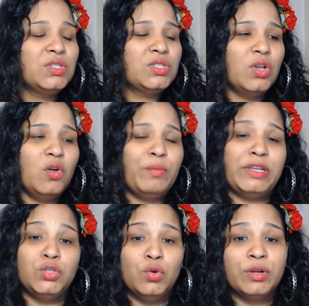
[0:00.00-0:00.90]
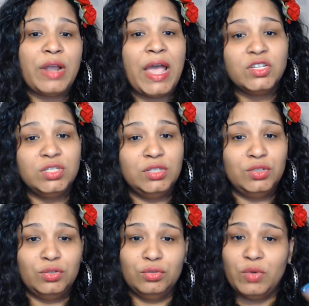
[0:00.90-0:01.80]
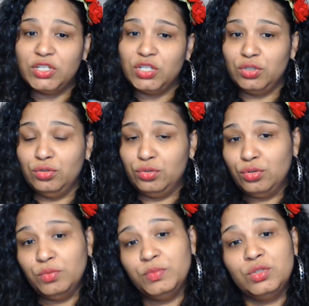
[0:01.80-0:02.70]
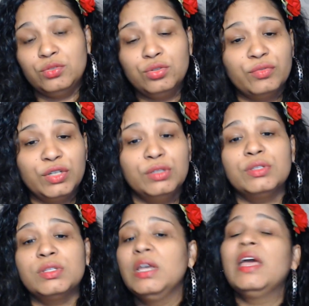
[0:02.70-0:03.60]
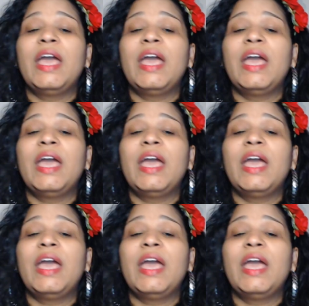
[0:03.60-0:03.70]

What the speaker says: So my daughter actually, through watching YouTube tutorials